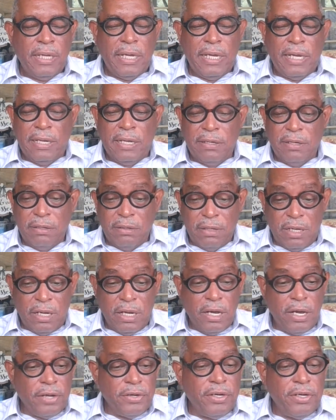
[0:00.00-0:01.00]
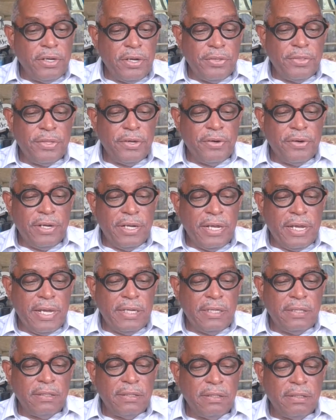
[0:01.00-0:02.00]
And
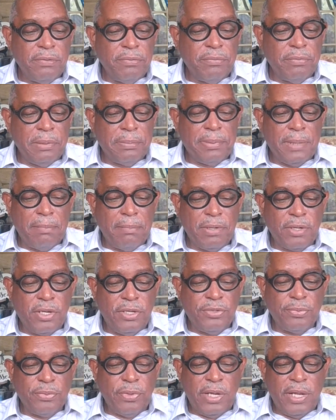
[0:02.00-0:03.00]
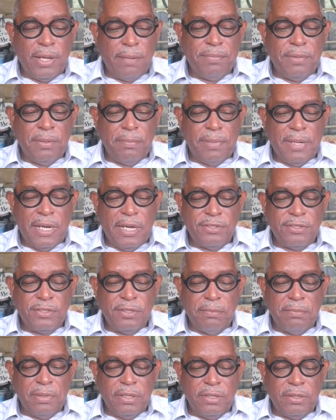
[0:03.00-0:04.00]
138 Republicans will help to pass
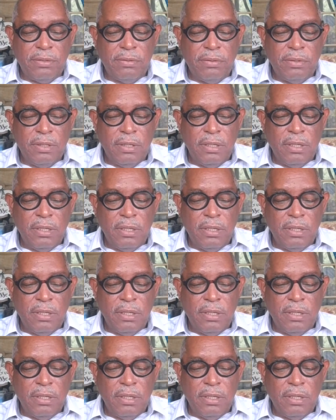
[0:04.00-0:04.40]
the bill.